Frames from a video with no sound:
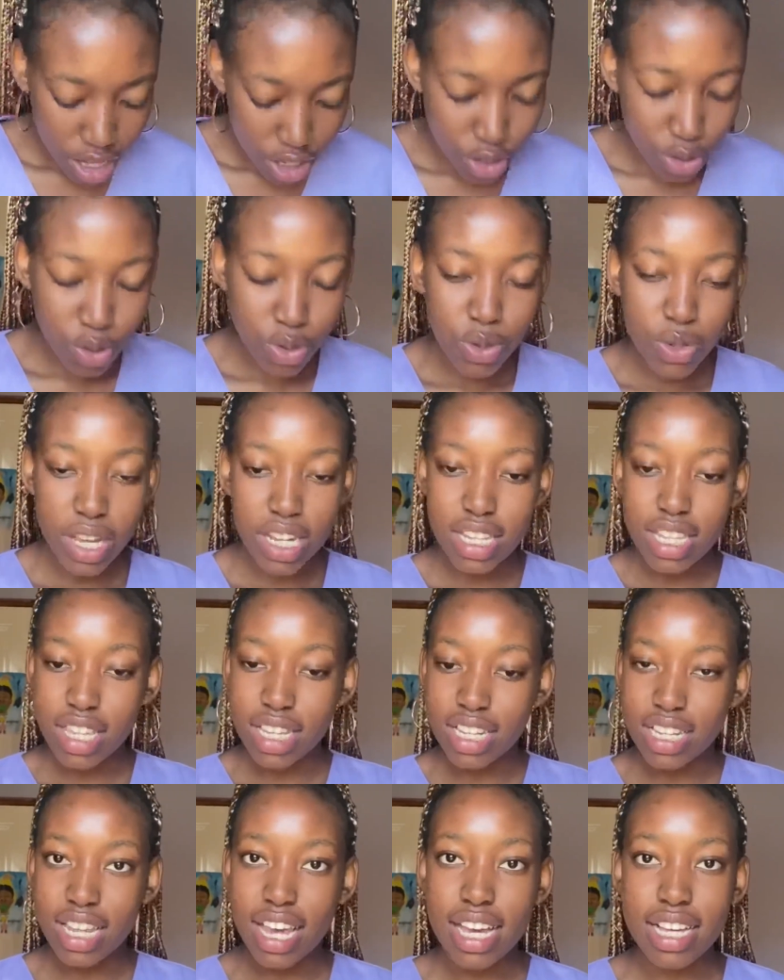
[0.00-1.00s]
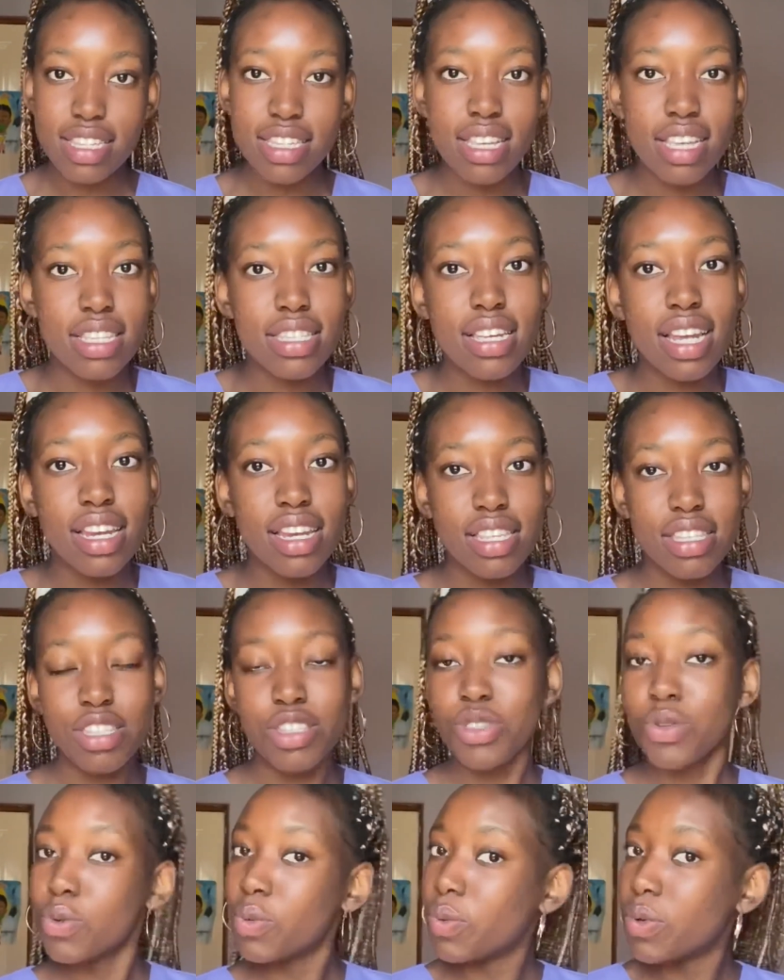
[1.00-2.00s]
Don't do anything in excess unless it's
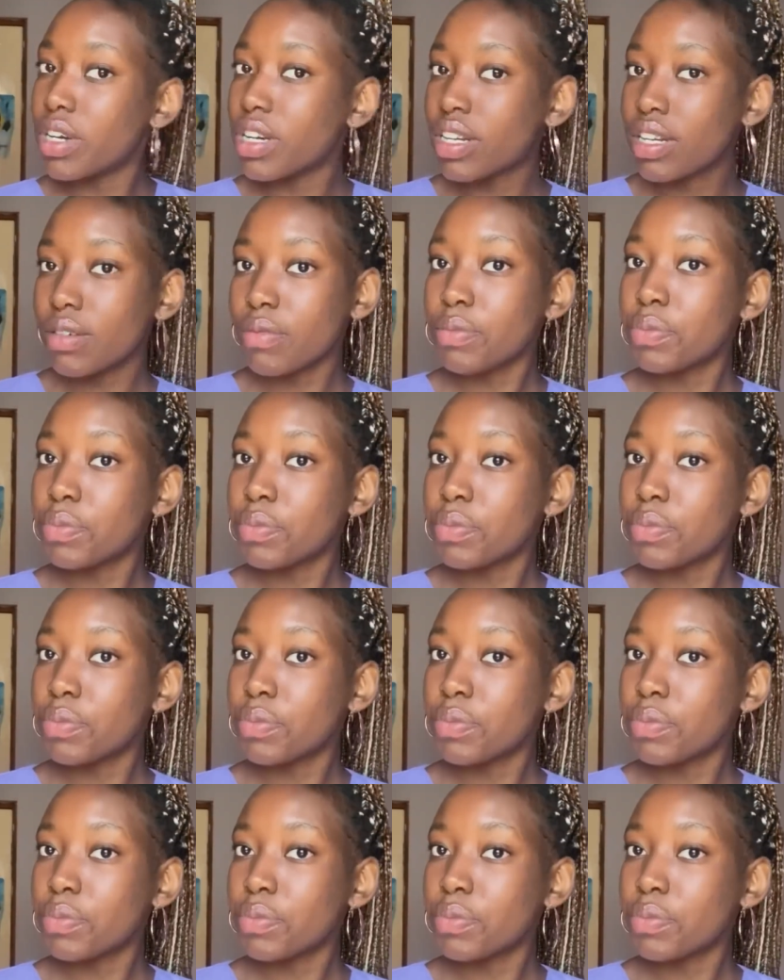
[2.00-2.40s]
schoolwork.